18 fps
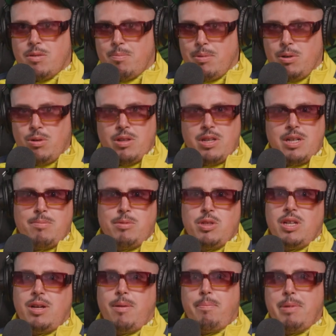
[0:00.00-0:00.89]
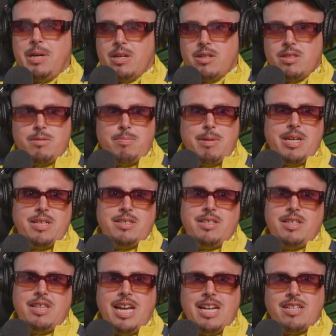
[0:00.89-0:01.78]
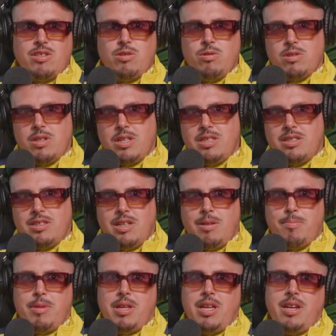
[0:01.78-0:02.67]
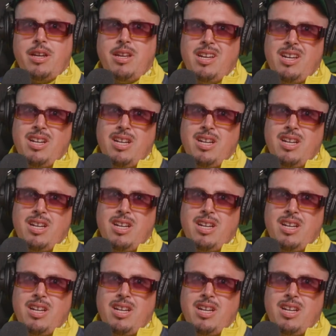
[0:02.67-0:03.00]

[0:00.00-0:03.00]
you're pulling up to a PeerSpace, and that's usually something.